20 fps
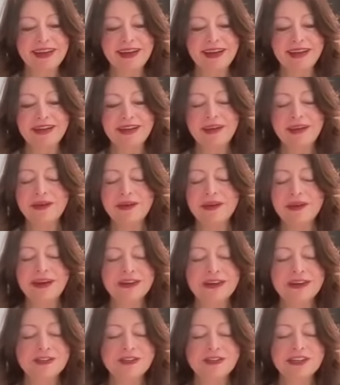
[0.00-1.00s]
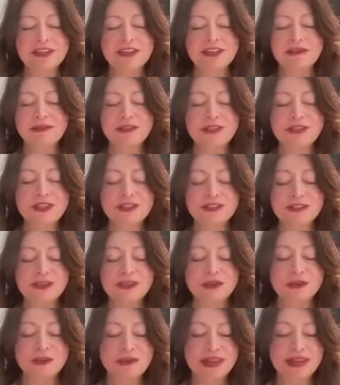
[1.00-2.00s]
yeah, gosh, it was just so
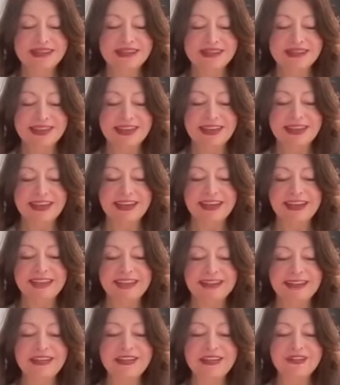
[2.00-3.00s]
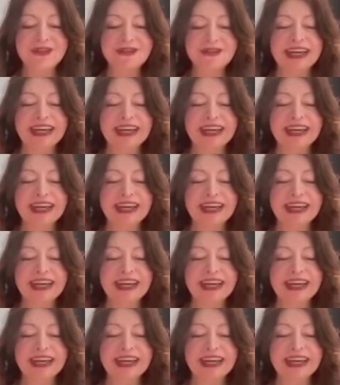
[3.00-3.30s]
amazing. It, you know that